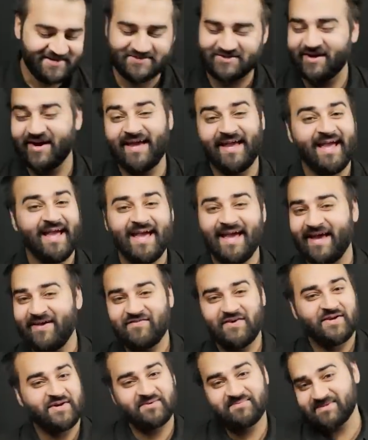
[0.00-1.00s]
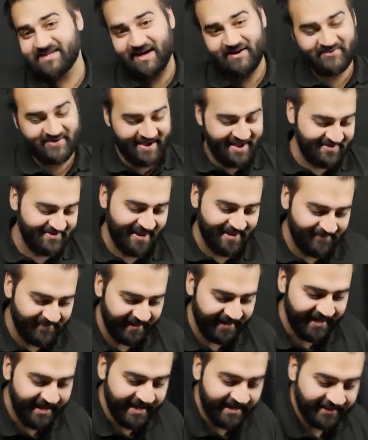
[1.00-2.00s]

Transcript: So if he comes that way, I'm happy.